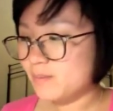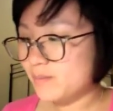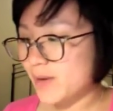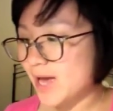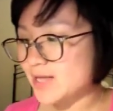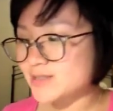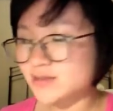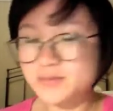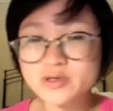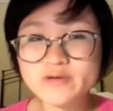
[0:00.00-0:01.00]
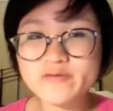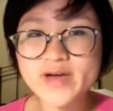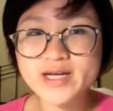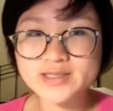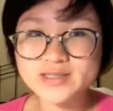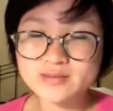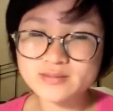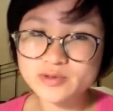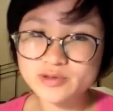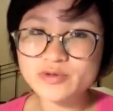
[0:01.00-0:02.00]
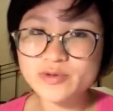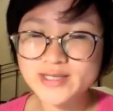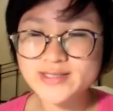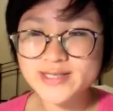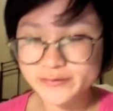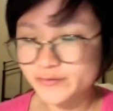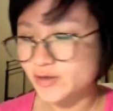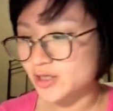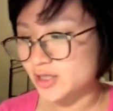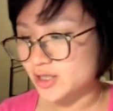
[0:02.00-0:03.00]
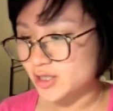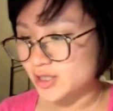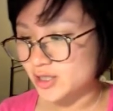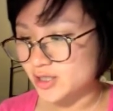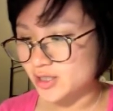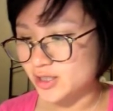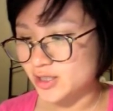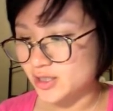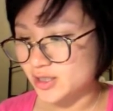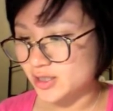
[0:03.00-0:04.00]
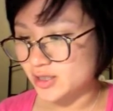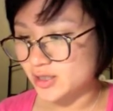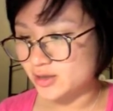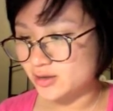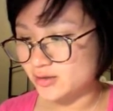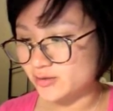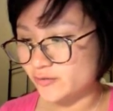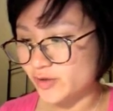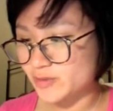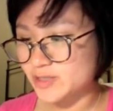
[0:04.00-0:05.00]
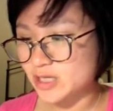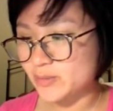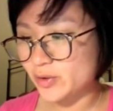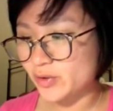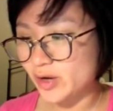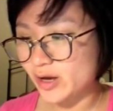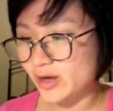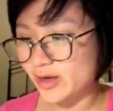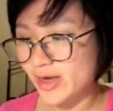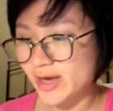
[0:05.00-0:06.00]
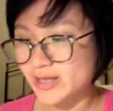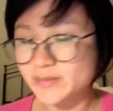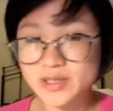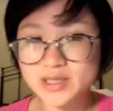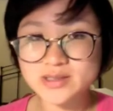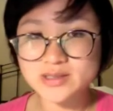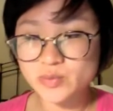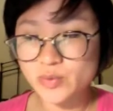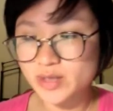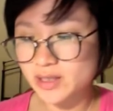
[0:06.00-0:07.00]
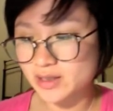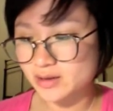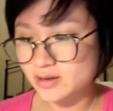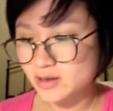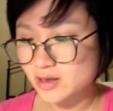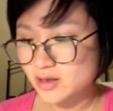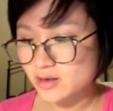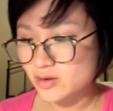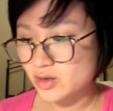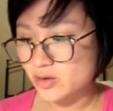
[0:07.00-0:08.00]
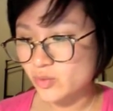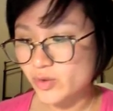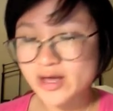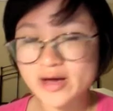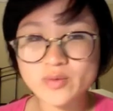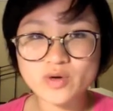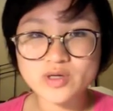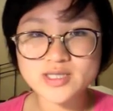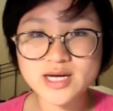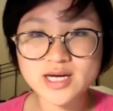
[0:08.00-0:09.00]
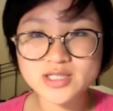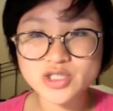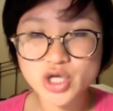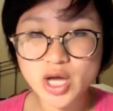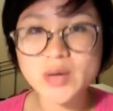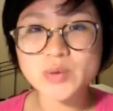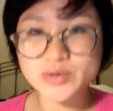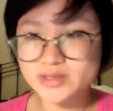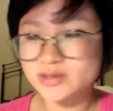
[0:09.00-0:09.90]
Past perfect progressive. For example, I had been swimming when I was a child.